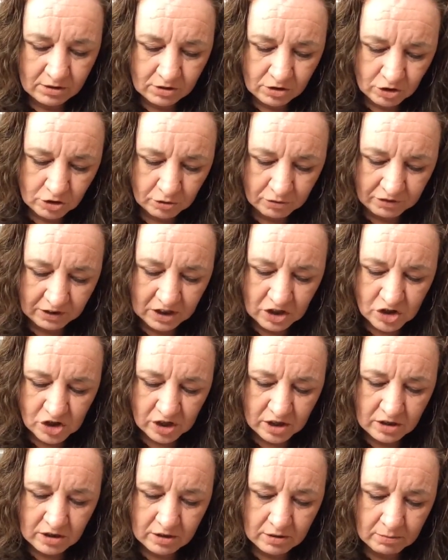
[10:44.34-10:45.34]
to finish
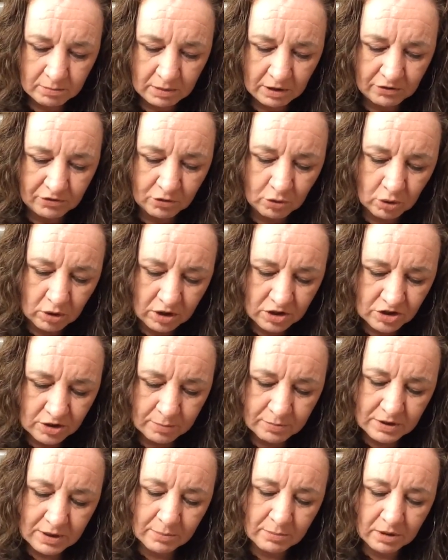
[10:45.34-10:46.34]
it before
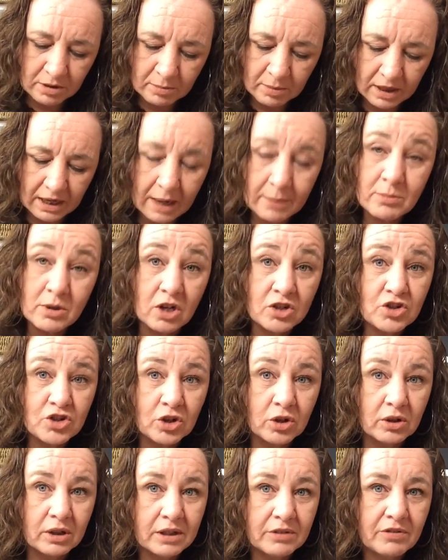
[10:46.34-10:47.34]
September, but I'm not
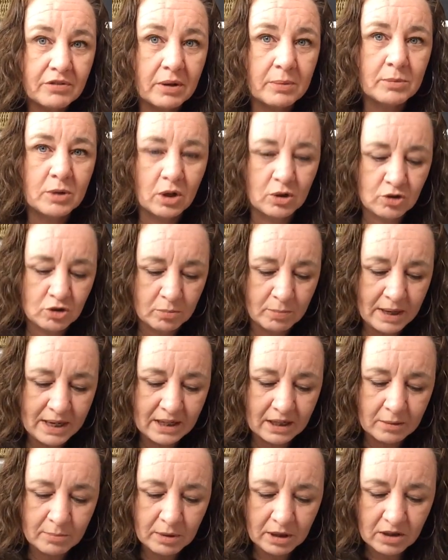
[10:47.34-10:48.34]
sure if I'm going to
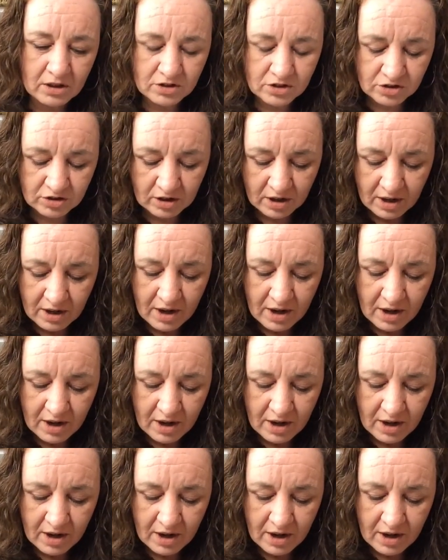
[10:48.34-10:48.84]
make it because